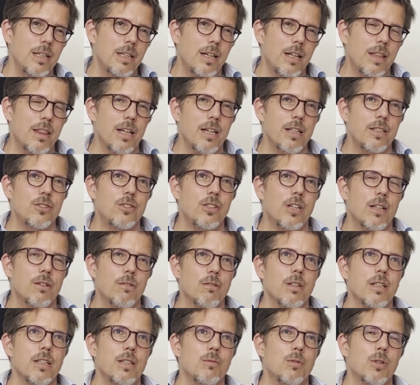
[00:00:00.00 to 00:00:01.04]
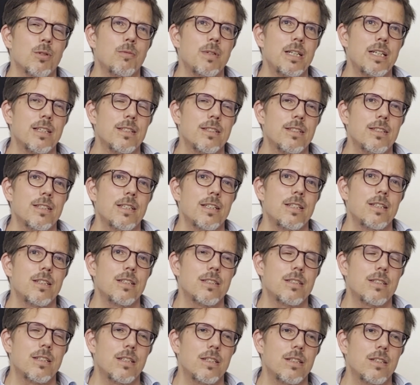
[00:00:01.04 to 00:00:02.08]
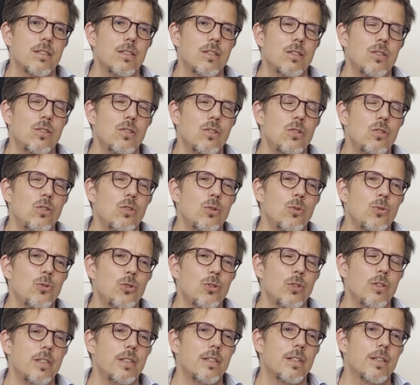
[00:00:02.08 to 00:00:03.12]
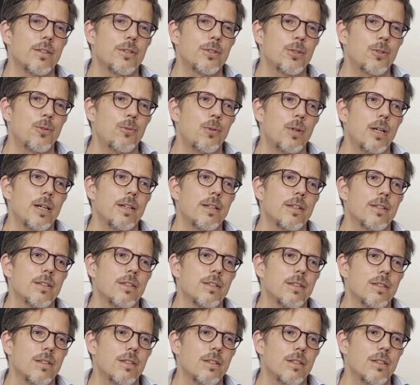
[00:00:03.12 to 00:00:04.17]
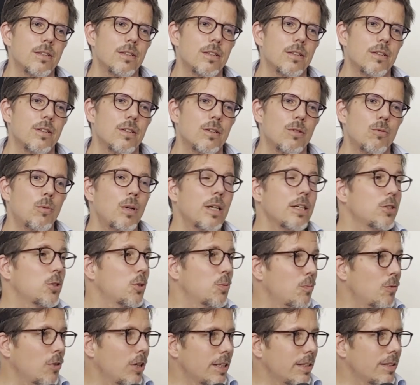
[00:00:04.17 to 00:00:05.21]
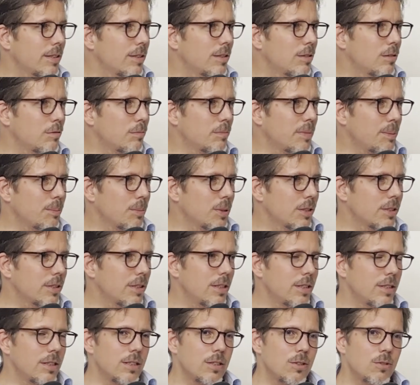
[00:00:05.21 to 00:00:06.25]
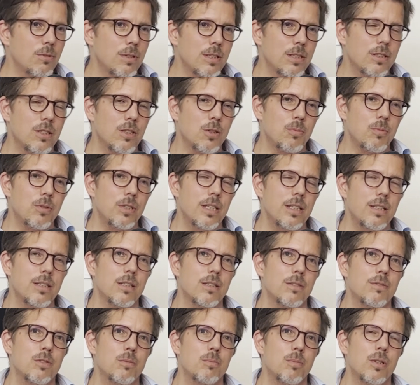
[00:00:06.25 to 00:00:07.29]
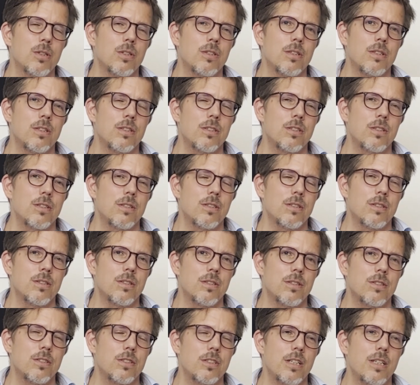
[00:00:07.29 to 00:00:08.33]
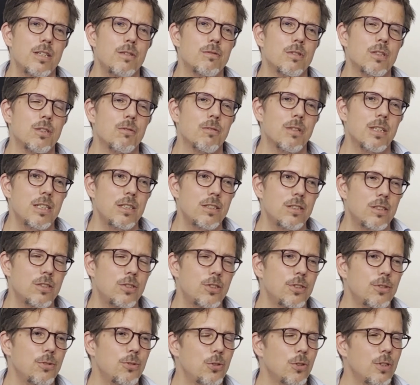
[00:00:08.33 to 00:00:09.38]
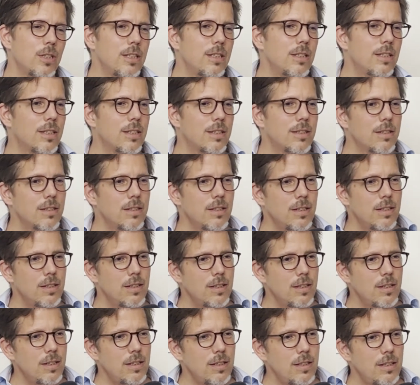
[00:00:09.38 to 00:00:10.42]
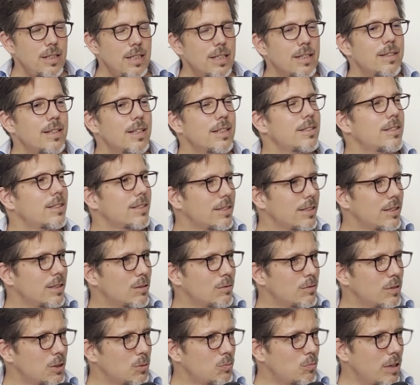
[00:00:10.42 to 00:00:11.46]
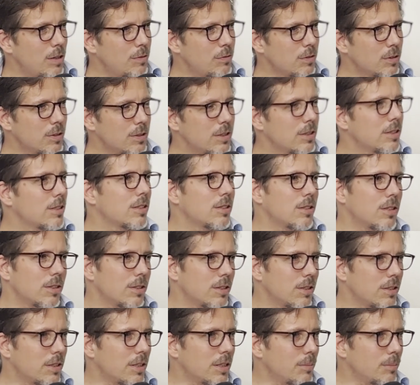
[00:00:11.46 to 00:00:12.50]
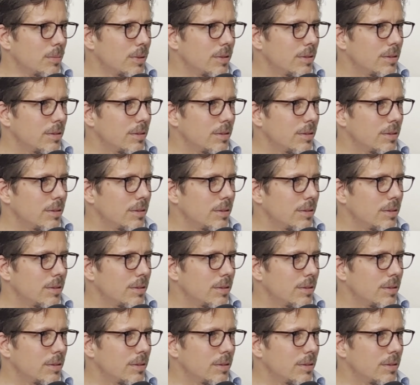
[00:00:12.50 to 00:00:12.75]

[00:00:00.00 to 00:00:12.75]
I think generally what we can say is that usually there is quite a wide spread of member state interests and objectives, but the saving grace is usually that the intensity of these preferences is not the same,